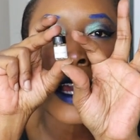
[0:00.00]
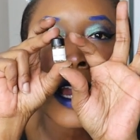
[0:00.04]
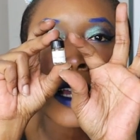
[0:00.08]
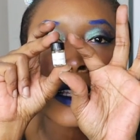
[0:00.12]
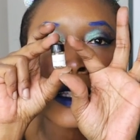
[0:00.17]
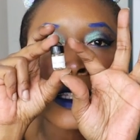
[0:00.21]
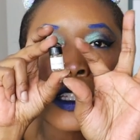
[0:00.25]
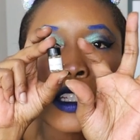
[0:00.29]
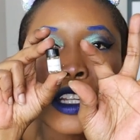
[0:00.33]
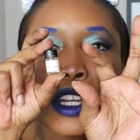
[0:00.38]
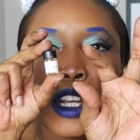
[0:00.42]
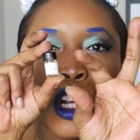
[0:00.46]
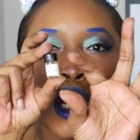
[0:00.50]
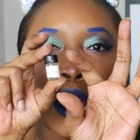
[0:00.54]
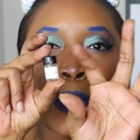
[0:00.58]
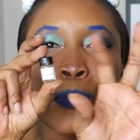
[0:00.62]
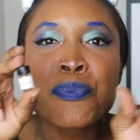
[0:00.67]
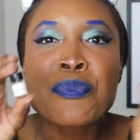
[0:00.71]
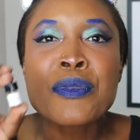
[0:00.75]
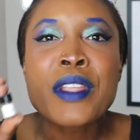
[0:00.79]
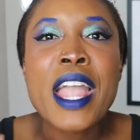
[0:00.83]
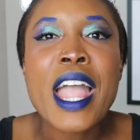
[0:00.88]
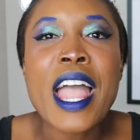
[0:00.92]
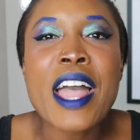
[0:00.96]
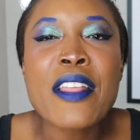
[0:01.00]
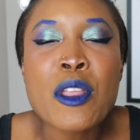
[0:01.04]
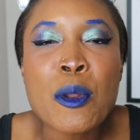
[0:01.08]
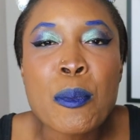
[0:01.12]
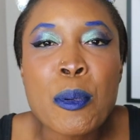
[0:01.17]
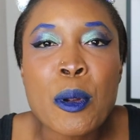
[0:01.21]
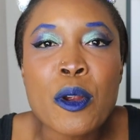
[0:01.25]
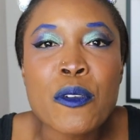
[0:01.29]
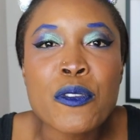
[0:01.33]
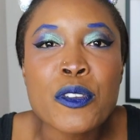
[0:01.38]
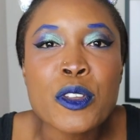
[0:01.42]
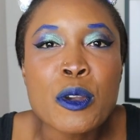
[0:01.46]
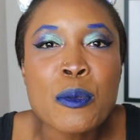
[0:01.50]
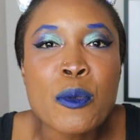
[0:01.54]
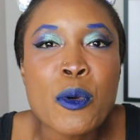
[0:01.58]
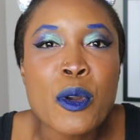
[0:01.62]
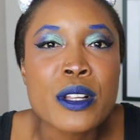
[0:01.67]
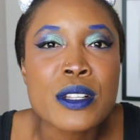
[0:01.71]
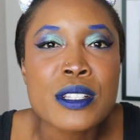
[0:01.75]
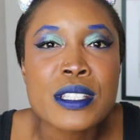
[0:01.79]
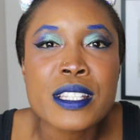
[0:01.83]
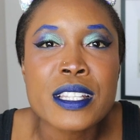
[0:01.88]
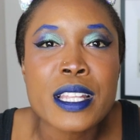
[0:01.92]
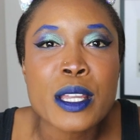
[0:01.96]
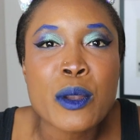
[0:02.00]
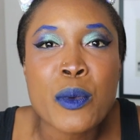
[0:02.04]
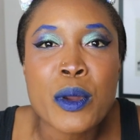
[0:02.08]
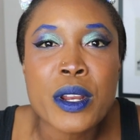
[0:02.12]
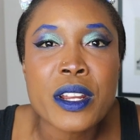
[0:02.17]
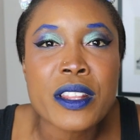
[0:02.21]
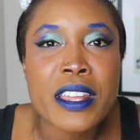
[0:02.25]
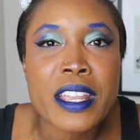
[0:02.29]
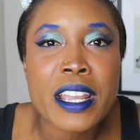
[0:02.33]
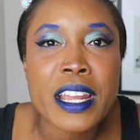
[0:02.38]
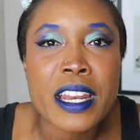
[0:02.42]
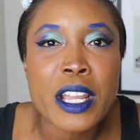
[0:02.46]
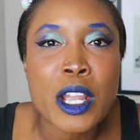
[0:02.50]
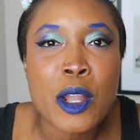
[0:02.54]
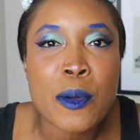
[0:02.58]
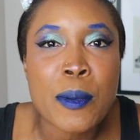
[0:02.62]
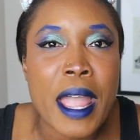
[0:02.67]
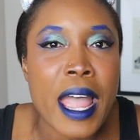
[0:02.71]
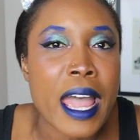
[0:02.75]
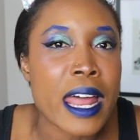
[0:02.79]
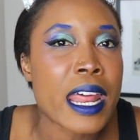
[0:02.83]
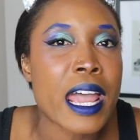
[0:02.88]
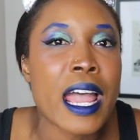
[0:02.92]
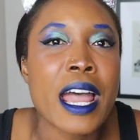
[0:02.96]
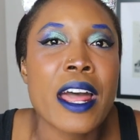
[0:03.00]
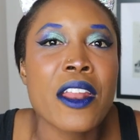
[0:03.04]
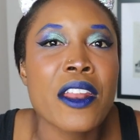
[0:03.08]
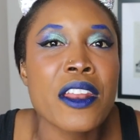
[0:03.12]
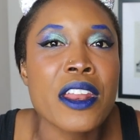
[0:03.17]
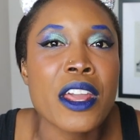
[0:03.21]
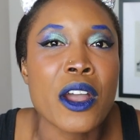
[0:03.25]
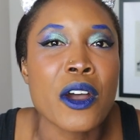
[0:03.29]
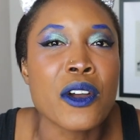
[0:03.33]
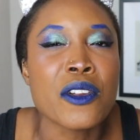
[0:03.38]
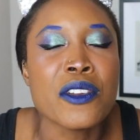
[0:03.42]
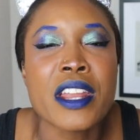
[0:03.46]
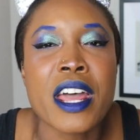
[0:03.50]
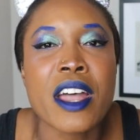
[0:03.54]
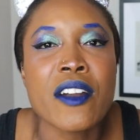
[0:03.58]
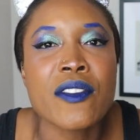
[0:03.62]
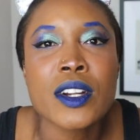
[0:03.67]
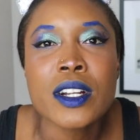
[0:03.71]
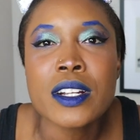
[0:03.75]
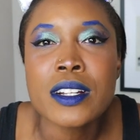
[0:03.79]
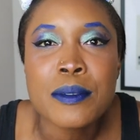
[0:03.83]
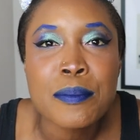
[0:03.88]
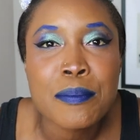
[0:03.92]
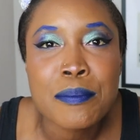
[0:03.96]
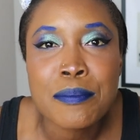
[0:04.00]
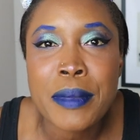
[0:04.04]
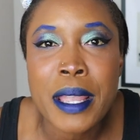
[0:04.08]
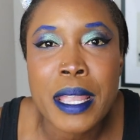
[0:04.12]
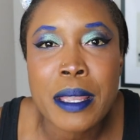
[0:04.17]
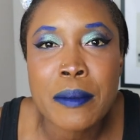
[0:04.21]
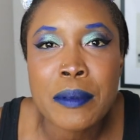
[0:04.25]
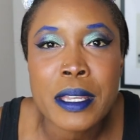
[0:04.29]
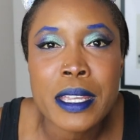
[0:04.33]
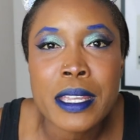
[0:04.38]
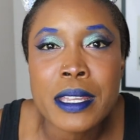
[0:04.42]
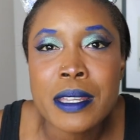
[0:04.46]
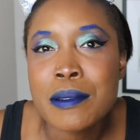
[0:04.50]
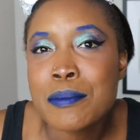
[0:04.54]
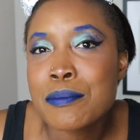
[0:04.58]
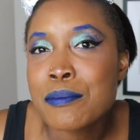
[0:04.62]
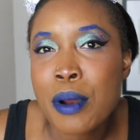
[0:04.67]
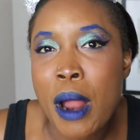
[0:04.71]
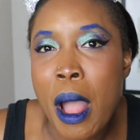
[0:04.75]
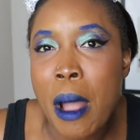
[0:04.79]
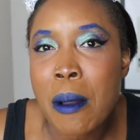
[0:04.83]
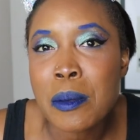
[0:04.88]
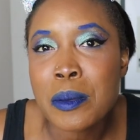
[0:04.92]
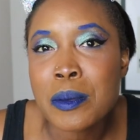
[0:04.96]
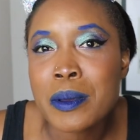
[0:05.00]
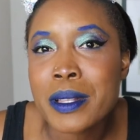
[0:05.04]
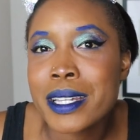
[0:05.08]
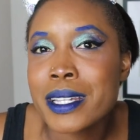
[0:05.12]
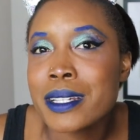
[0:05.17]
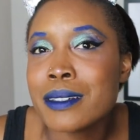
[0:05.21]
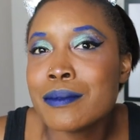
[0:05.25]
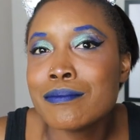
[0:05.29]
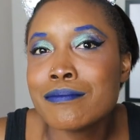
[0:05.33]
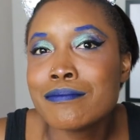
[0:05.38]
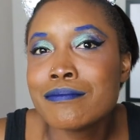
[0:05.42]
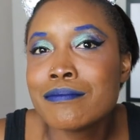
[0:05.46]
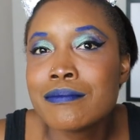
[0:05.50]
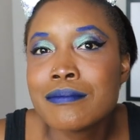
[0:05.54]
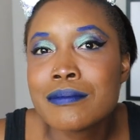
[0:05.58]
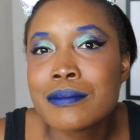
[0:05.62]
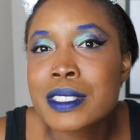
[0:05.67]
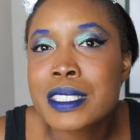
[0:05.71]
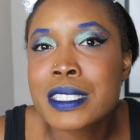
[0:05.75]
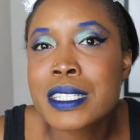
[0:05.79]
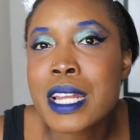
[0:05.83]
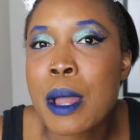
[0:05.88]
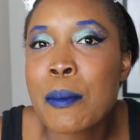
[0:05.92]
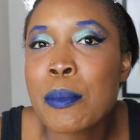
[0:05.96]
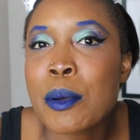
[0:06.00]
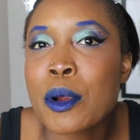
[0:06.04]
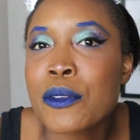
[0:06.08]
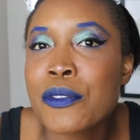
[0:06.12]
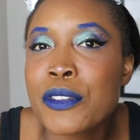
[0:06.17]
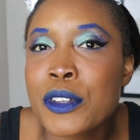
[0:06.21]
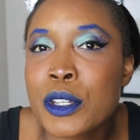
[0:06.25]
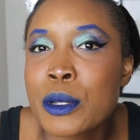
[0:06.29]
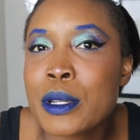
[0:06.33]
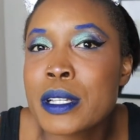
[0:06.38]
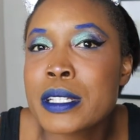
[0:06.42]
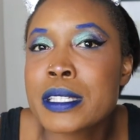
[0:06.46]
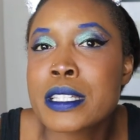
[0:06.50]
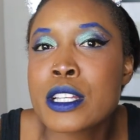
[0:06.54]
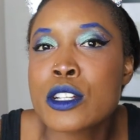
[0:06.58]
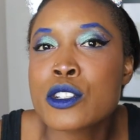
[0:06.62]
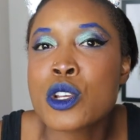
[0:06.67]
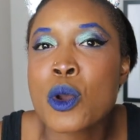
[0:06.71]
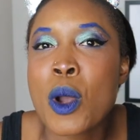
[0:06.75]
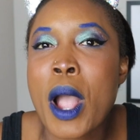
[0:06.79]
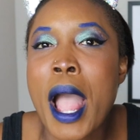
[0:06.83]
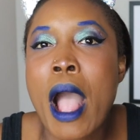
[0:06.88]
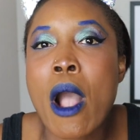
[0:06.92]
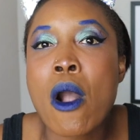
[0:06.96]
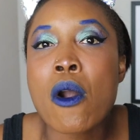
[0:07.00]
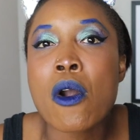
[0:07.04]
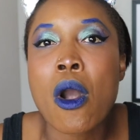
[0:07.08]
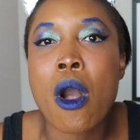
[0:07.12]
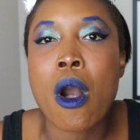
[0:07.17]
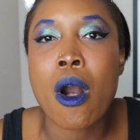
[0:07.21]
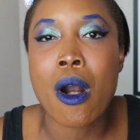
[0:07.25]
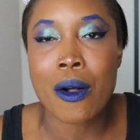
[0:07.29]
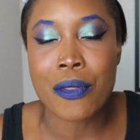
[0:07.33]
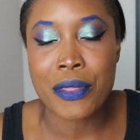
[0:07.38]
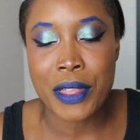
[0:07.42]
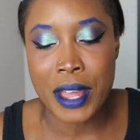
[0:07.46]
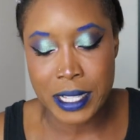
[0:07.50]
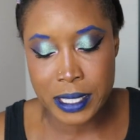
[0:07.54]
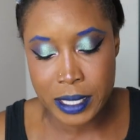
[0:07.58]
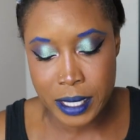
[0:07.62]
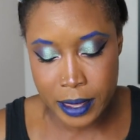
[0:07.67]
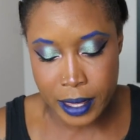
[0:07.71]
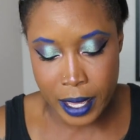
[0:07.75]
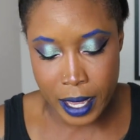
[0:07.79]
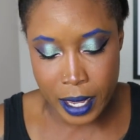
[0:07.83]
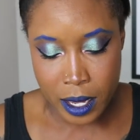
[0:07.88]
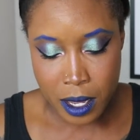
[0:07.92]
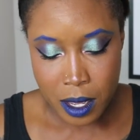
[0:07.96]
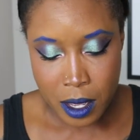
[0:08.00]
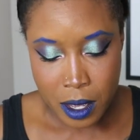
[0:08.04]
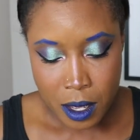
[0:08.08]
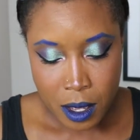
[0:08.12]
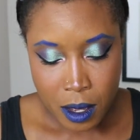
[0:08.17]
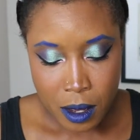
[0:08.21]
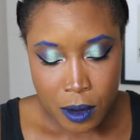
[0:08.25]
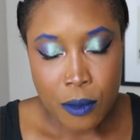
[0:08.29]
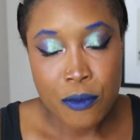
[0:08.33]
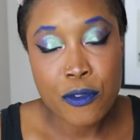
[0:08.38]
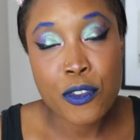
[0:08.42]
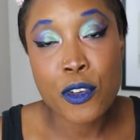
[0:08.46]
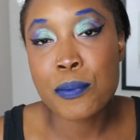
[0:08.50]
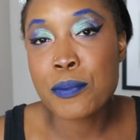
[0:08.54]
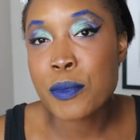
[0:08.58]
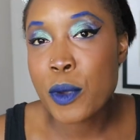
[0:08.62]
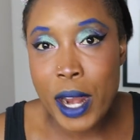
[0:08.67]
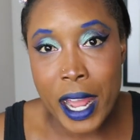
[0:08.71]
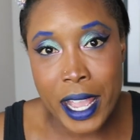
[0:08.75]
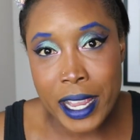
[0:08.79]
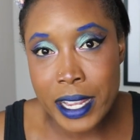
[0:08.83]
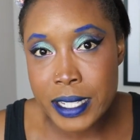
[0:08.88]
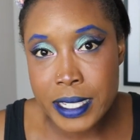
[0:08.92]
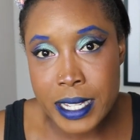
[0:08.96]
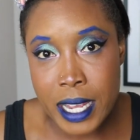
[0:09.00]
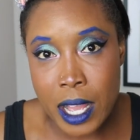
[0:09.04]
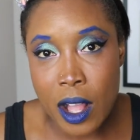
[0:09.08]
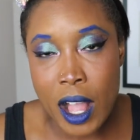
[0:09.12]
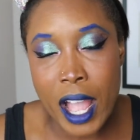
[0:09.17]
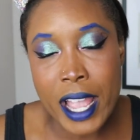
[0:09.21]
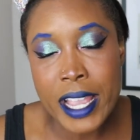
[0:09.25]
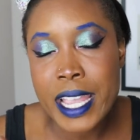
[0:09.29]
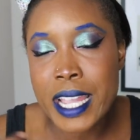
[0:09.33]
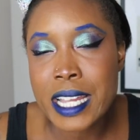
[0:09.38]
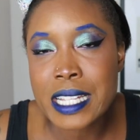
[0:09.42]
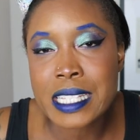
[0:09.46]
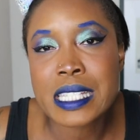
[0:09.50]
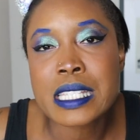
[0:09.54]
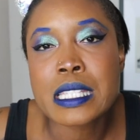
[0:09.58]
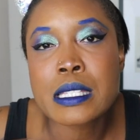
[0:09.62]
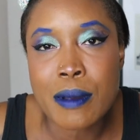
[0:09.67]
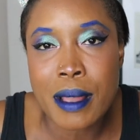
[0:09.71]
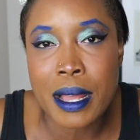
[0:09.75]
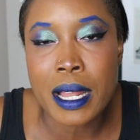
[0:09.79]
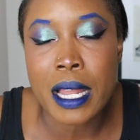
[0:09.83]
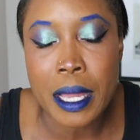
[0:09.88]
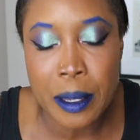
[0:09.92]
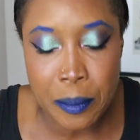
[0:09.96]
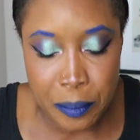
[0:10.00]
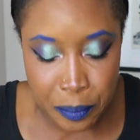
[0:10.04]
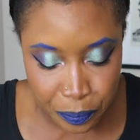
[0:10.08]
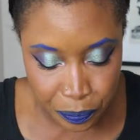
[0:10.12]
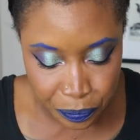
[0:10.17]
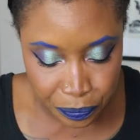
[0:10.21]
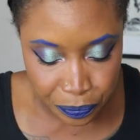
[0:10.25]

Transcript: tester and they're perfume oils. So like when are they gonna go bad? I don't know. Never, maybe, probably. It's not perfume. It, there's no alcohol. That's the thing from what I can tell. I can't smell it.